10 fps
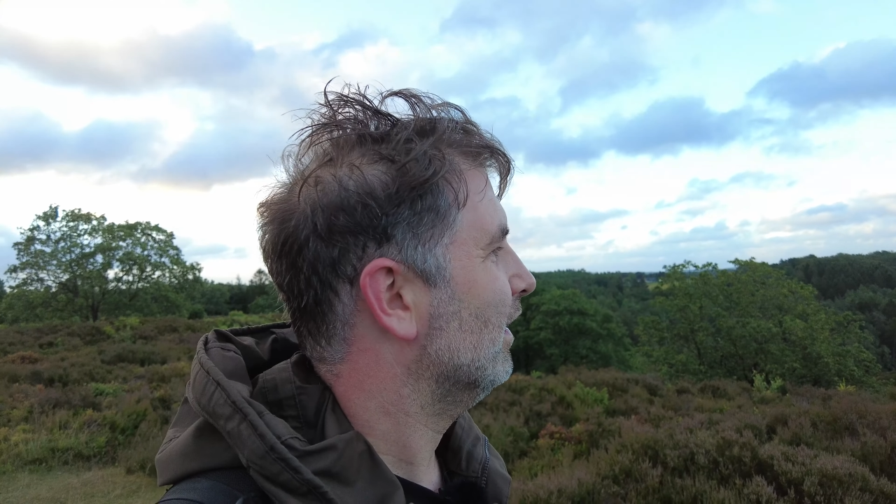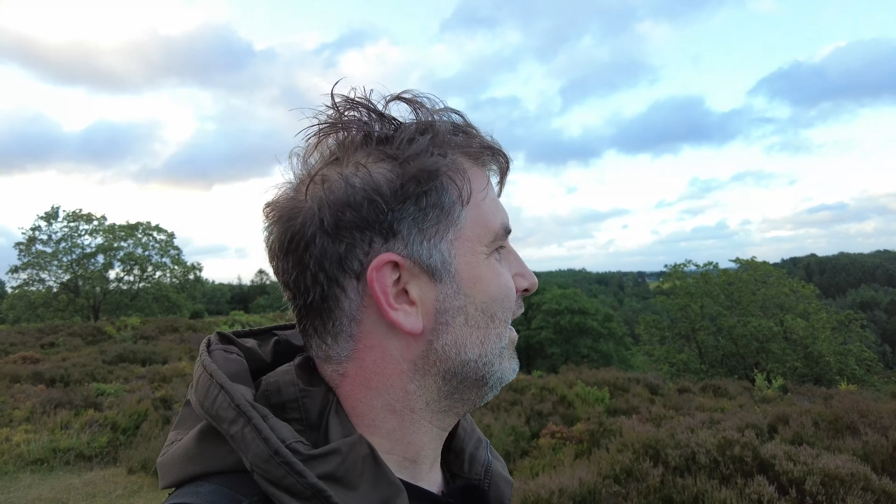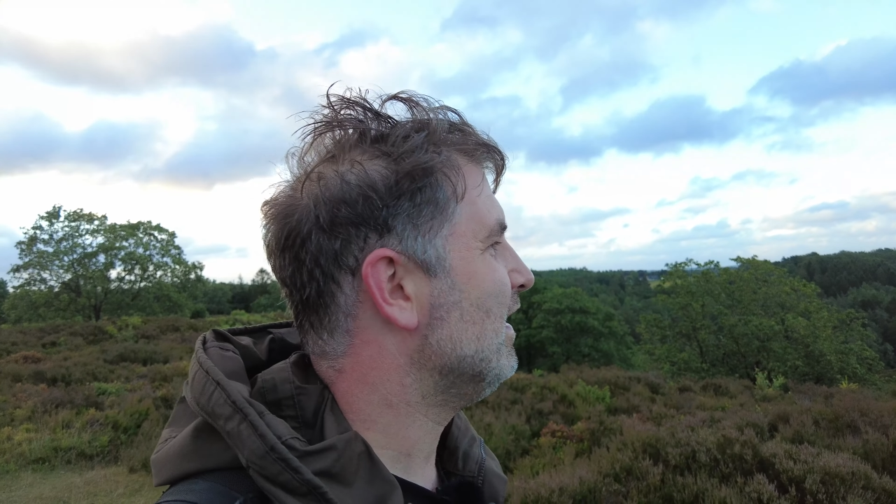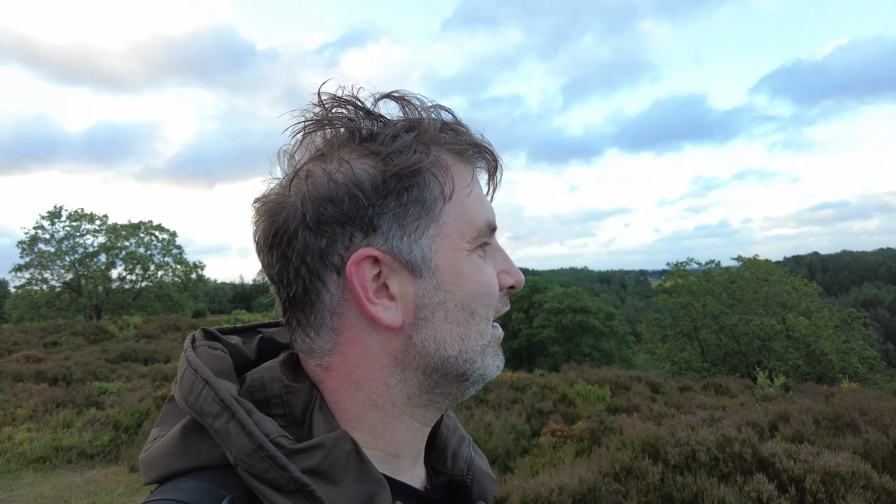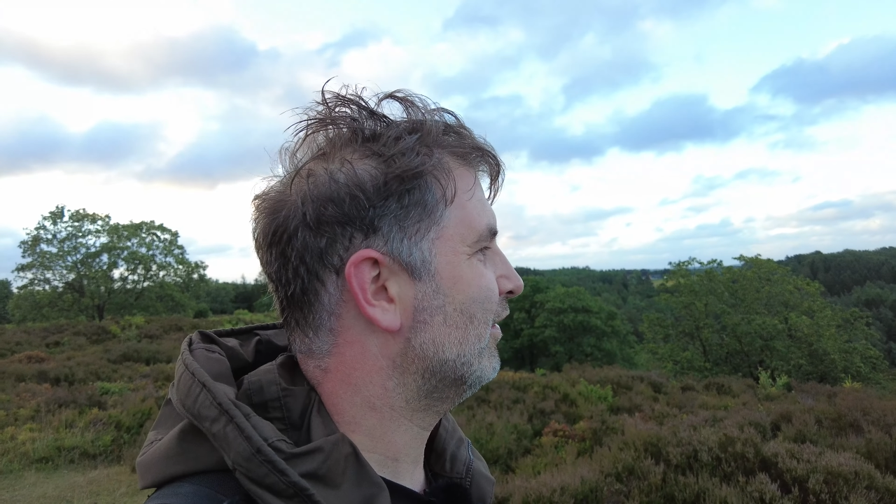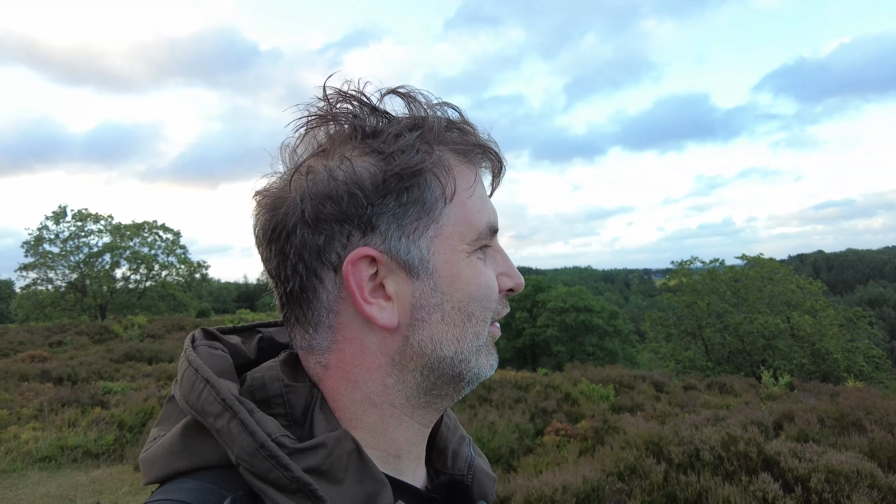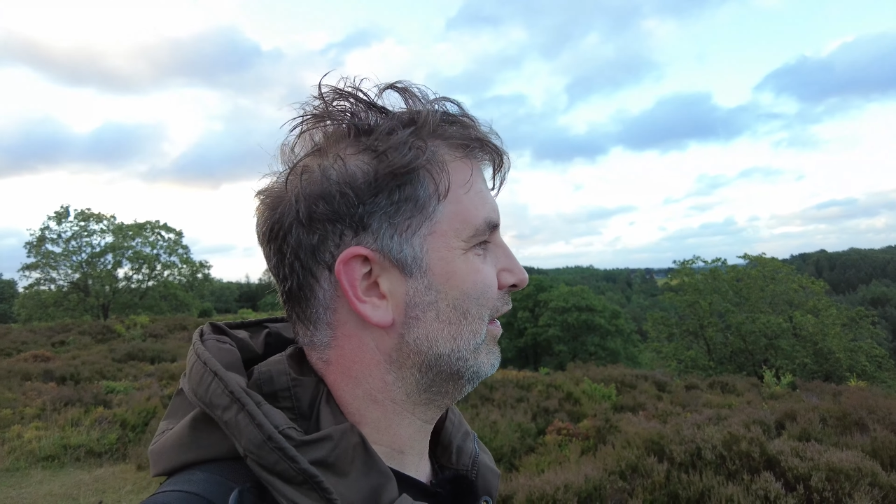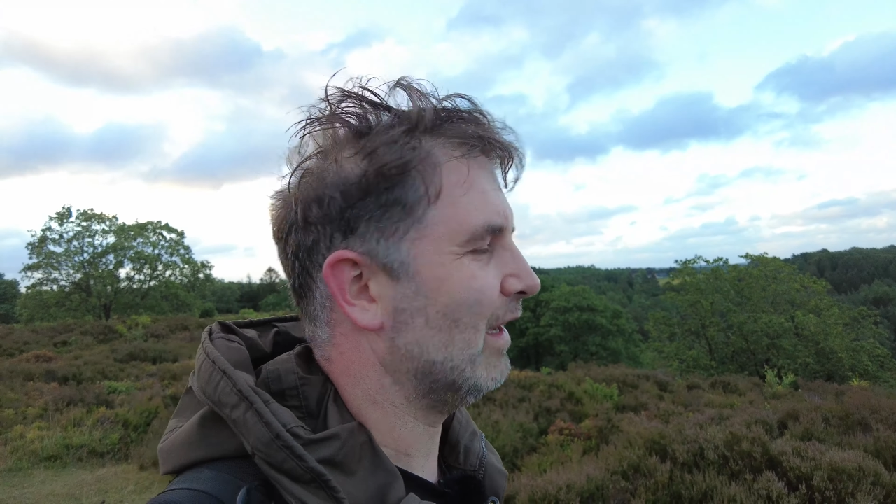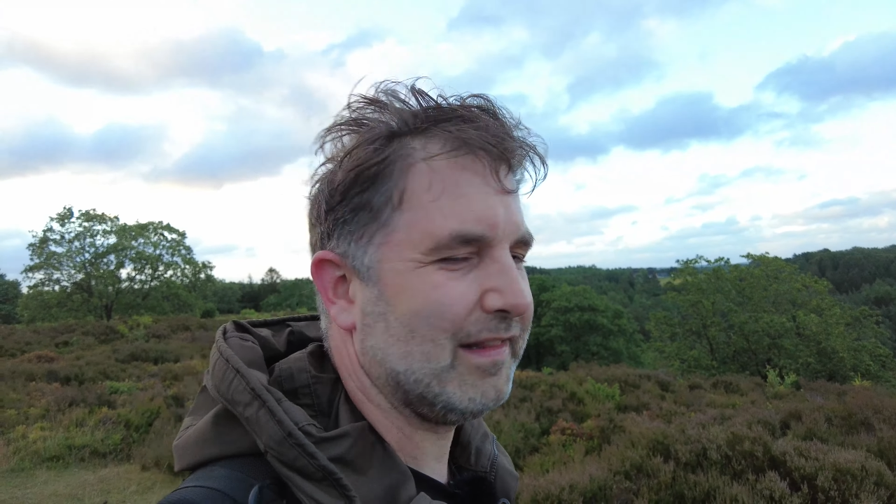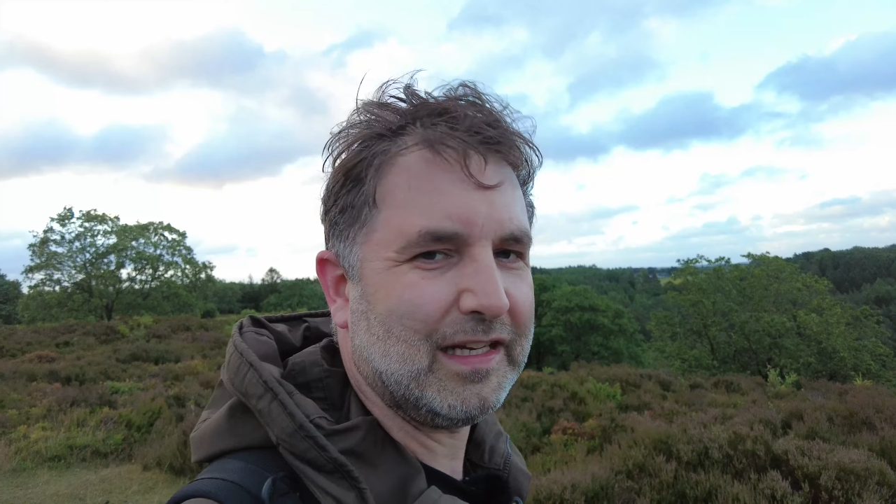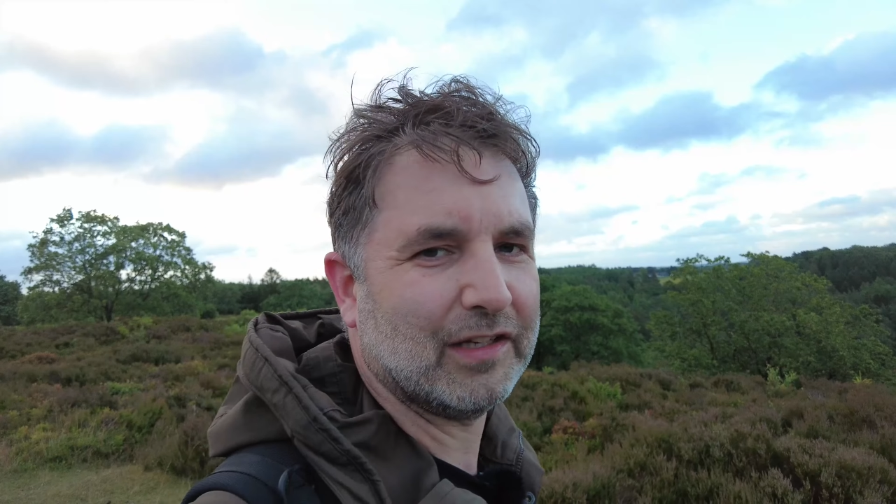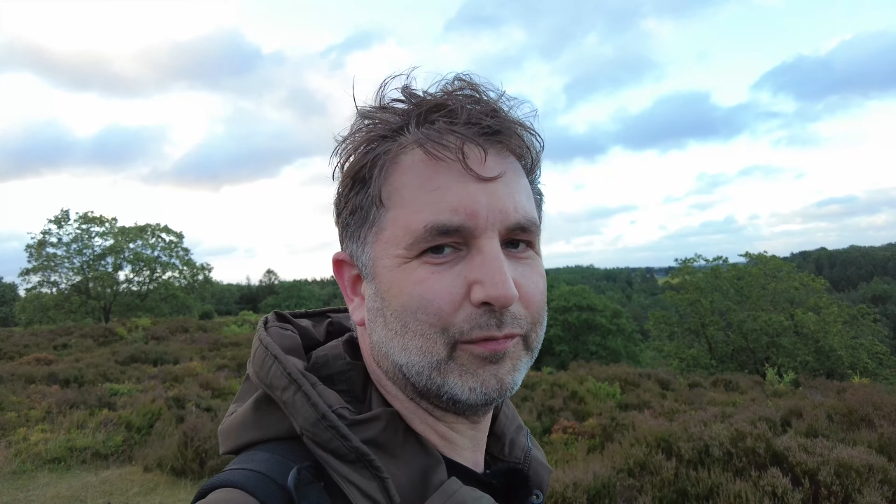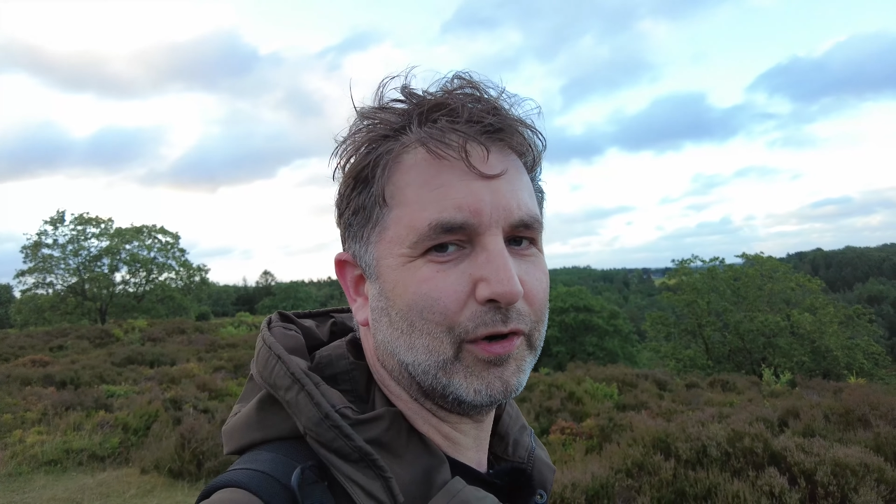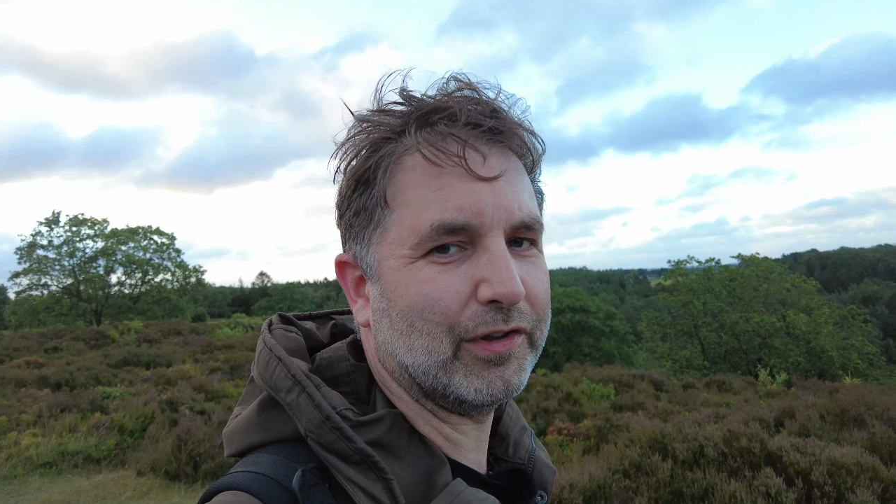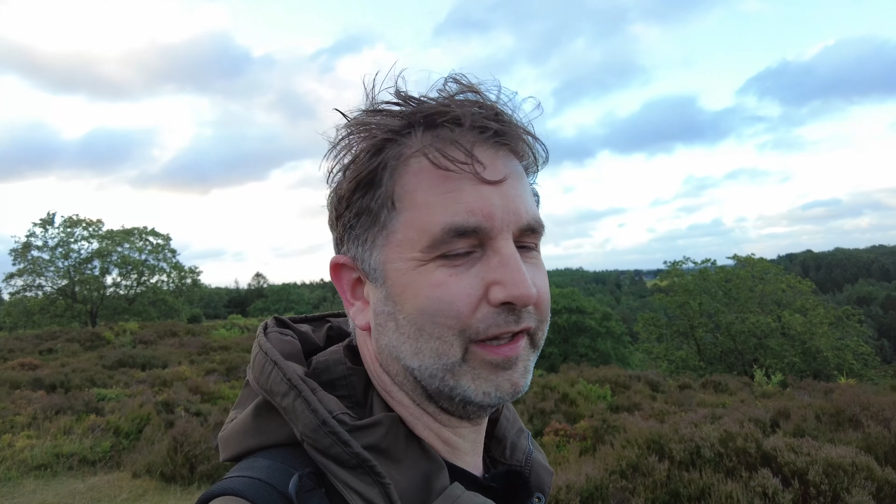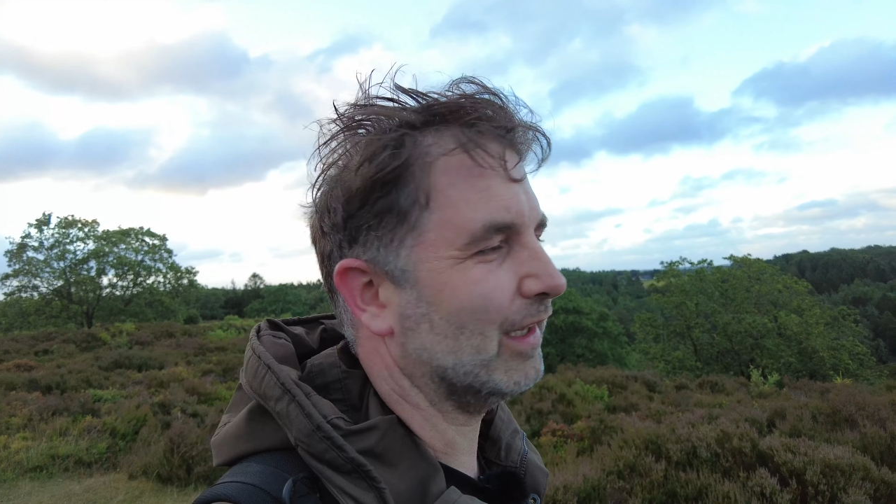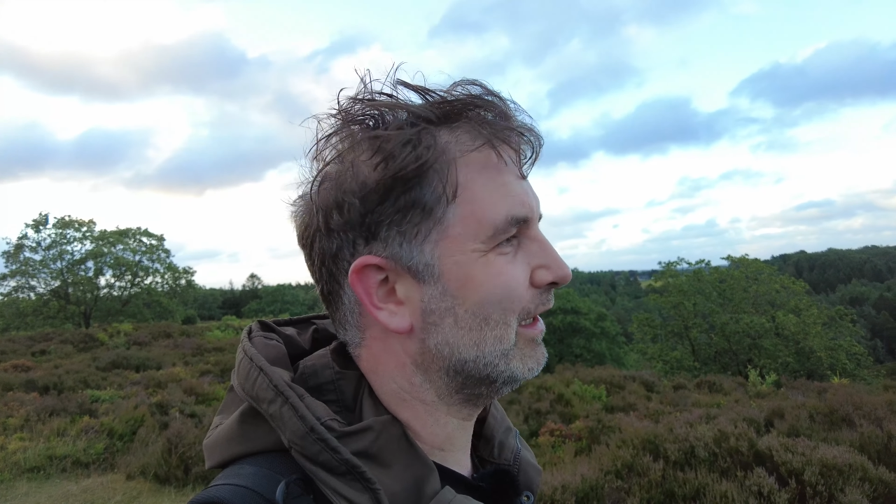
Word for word: I think it's worth it.